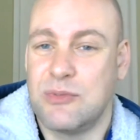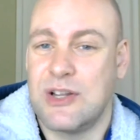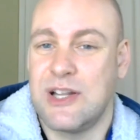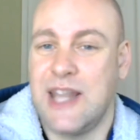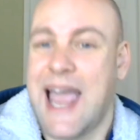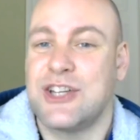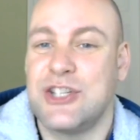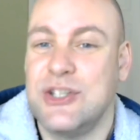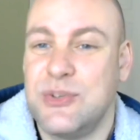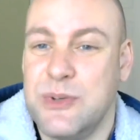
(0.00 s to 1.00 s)

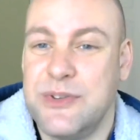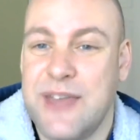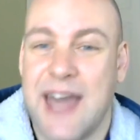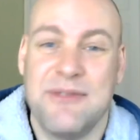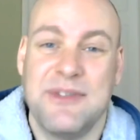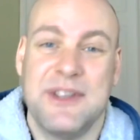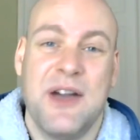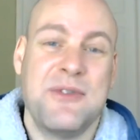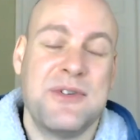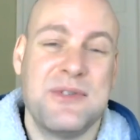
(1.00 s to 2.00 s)
clashes with that of the
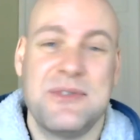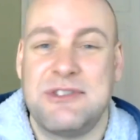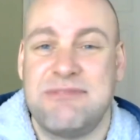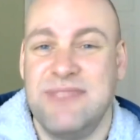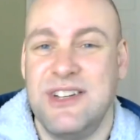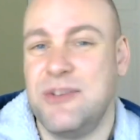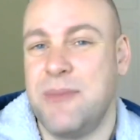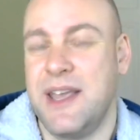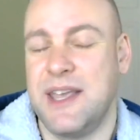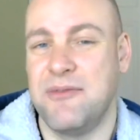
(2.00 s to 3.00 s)
owners, you
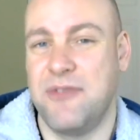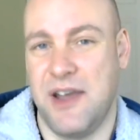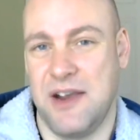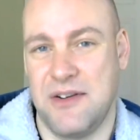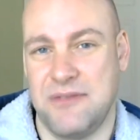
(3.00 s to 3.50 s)
might get fired.